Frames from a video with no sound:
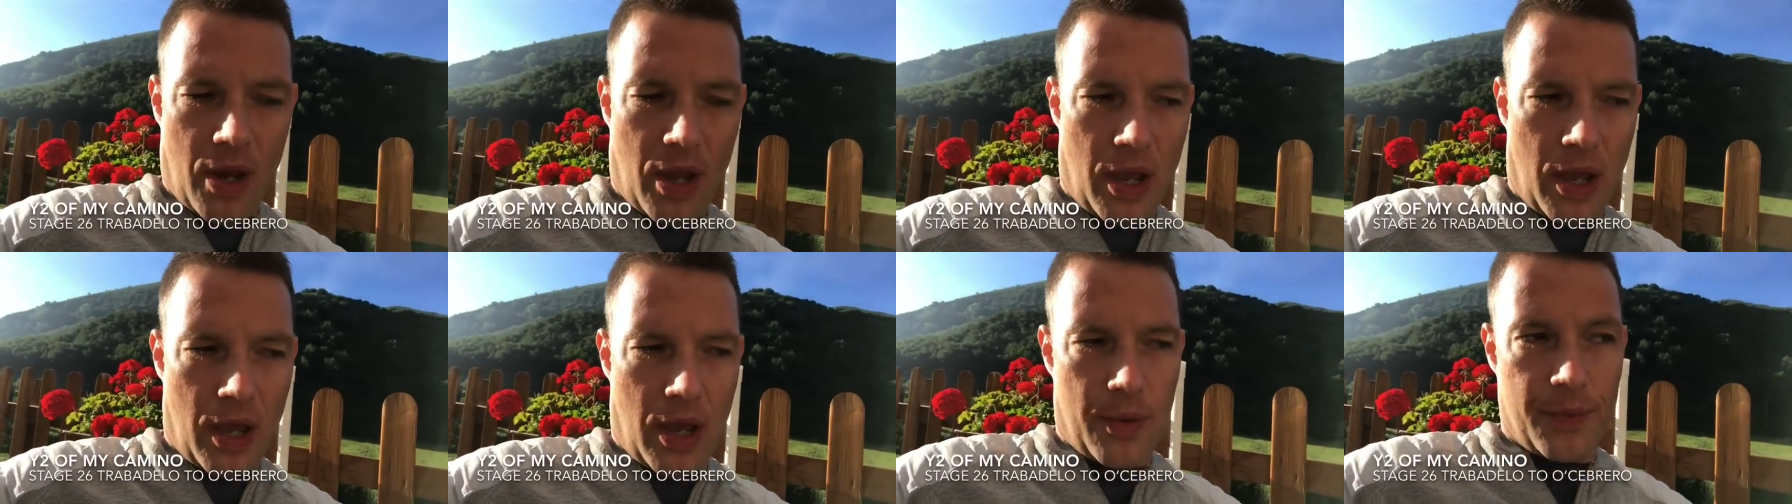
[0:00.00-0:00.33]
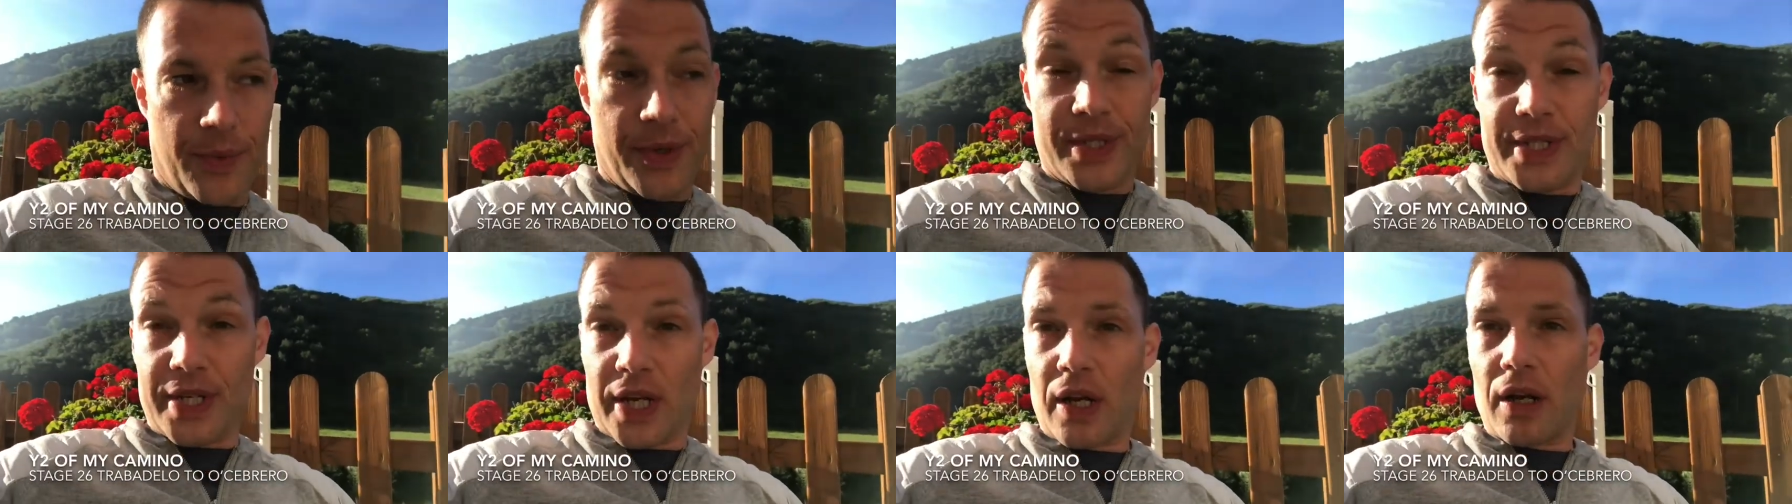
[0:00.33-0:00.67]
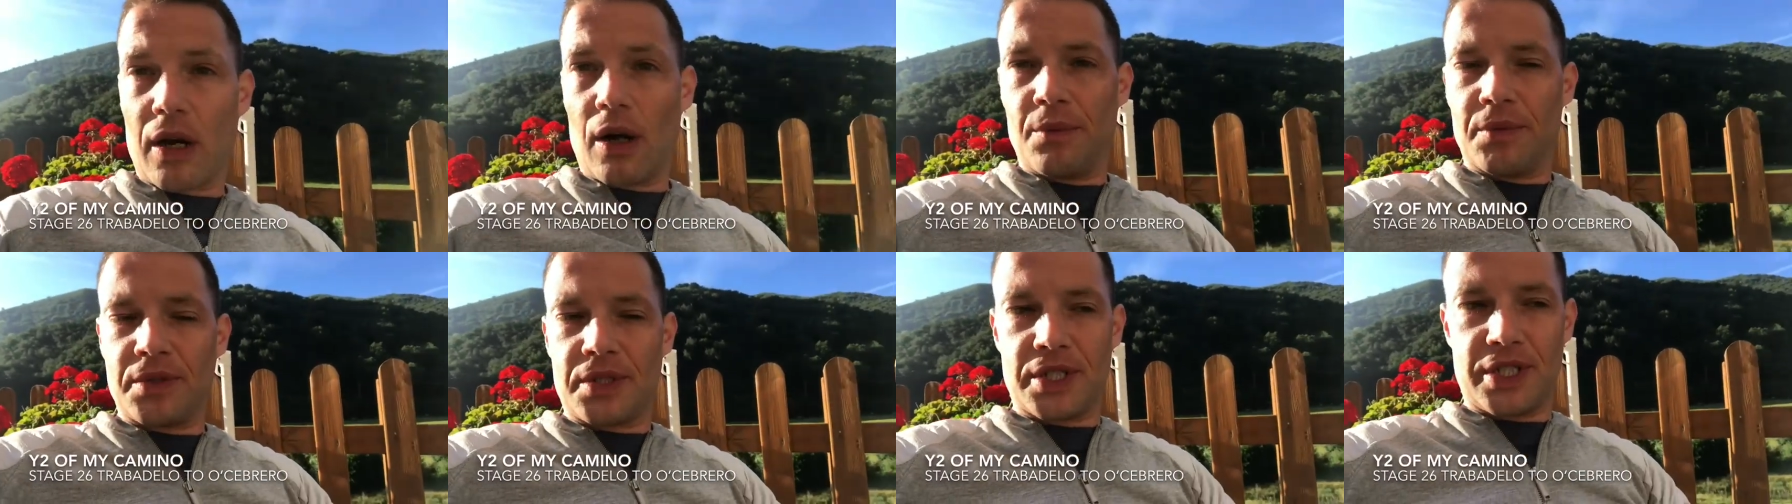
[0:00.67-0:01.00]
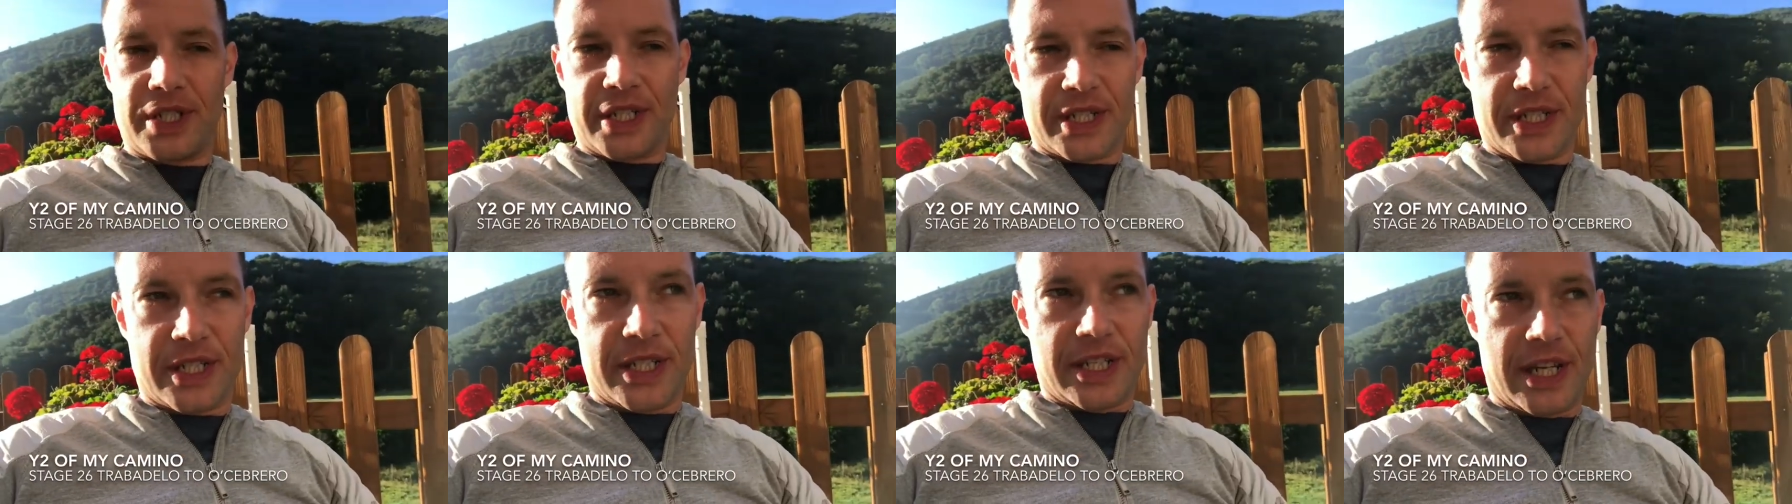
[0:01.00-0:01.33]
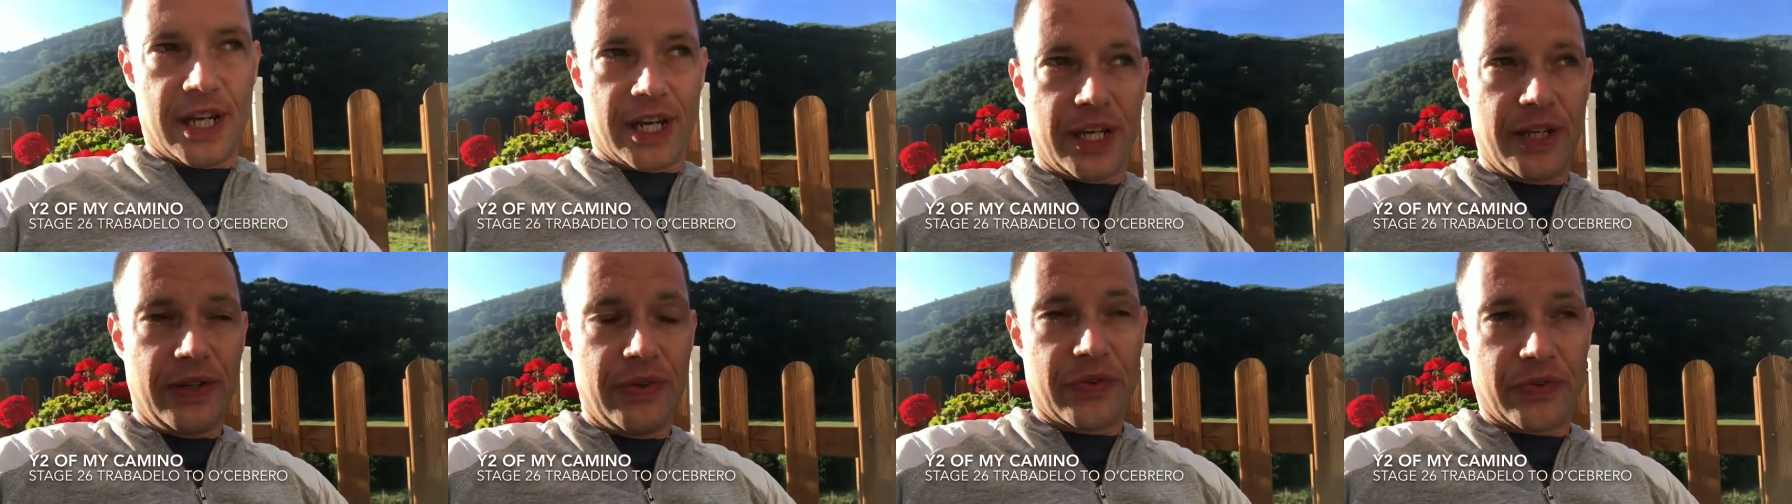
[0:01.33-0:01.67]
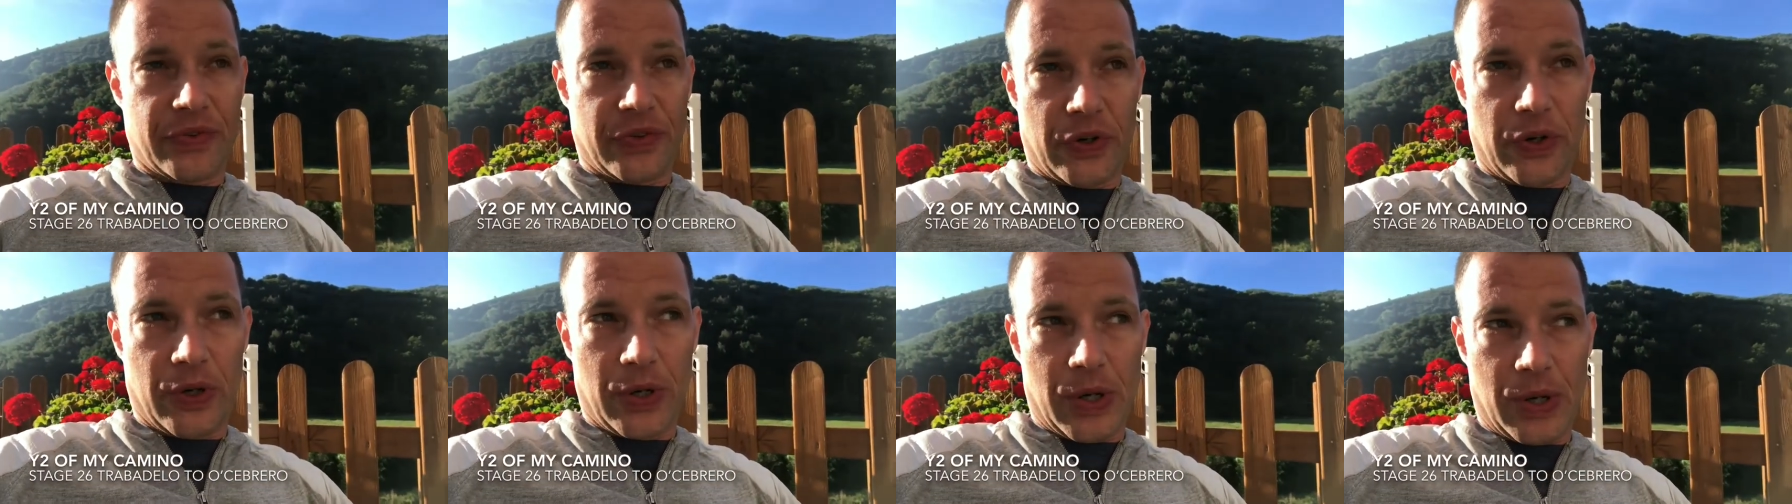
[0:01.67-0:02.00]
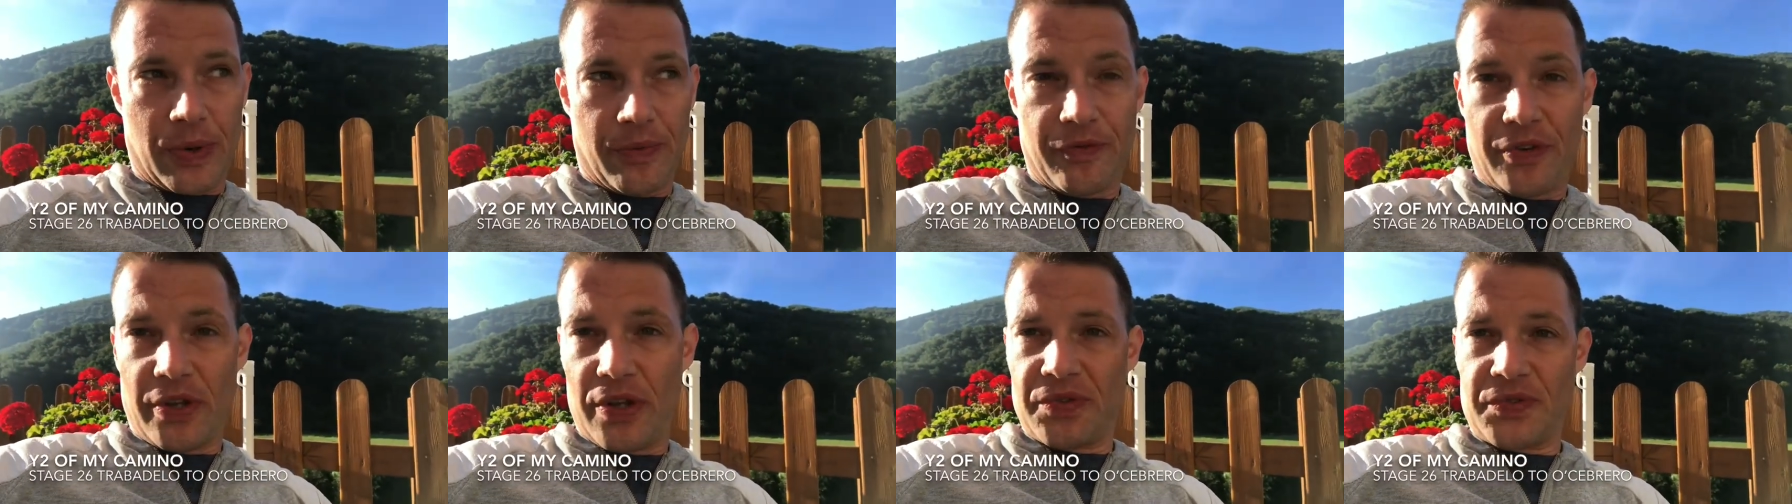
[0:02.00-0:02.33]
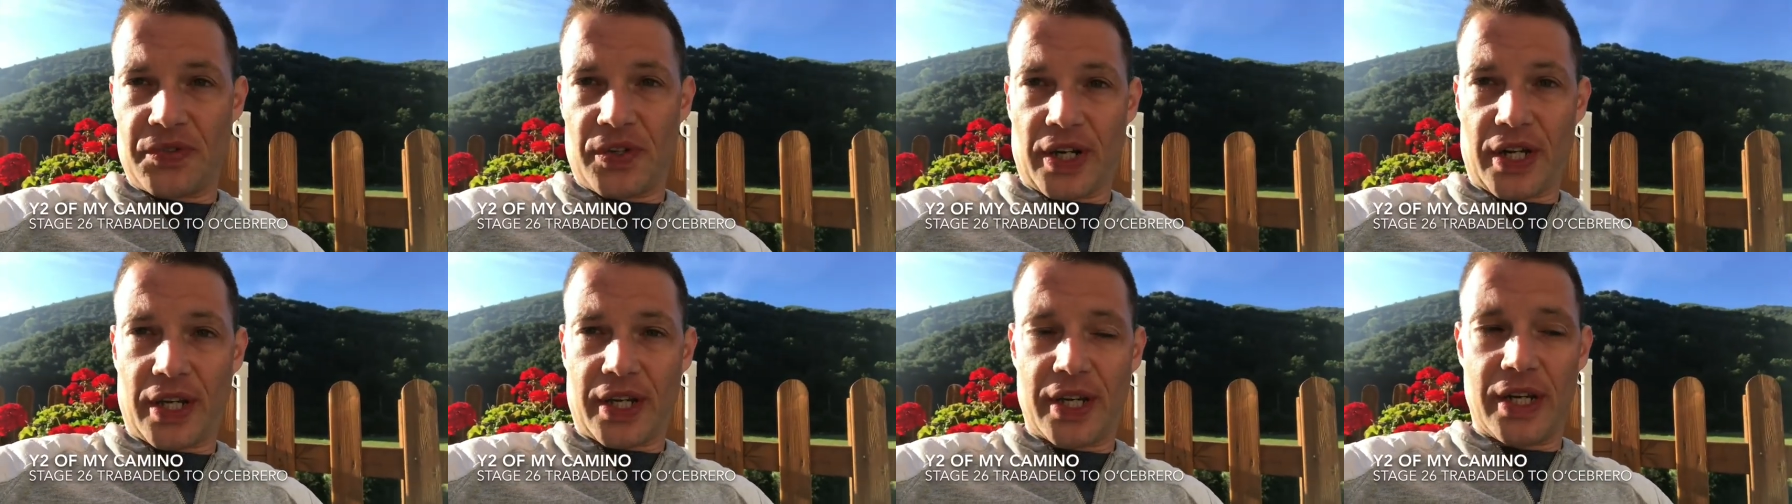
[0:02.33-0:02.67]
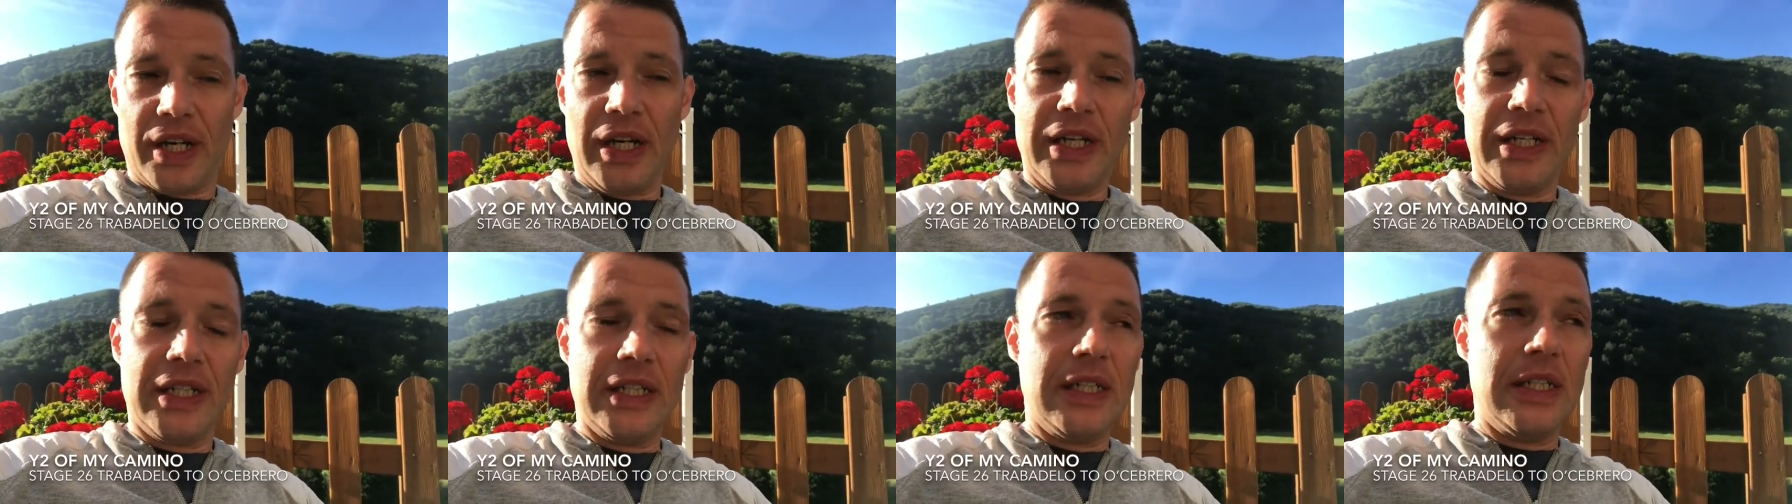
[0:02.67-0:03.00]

Uh, did 10 kilometres yesterday from Villafranca.